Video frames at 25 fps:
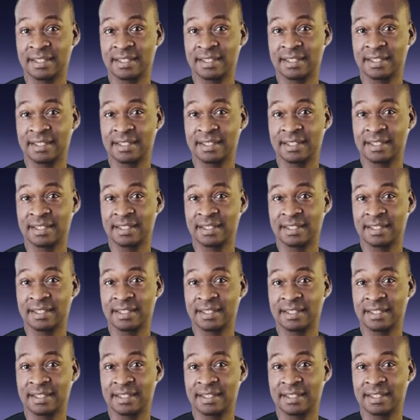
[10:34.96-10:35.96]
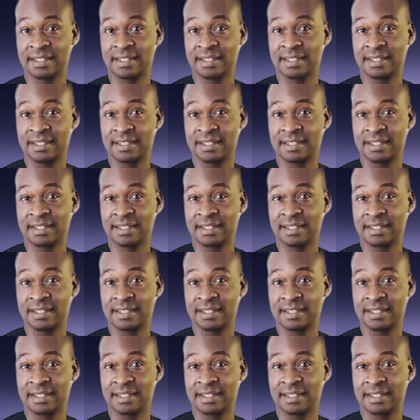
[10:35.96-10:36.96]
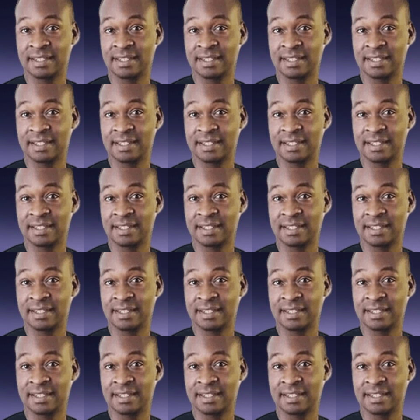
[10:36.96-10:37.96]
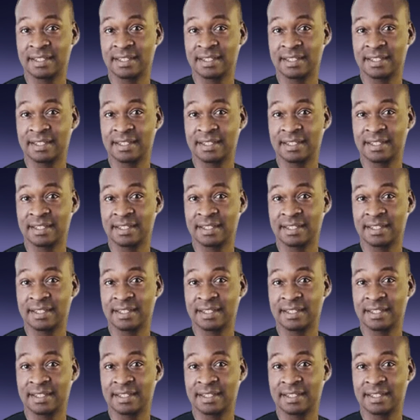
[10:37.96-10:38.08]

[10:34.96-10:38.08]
[no speech]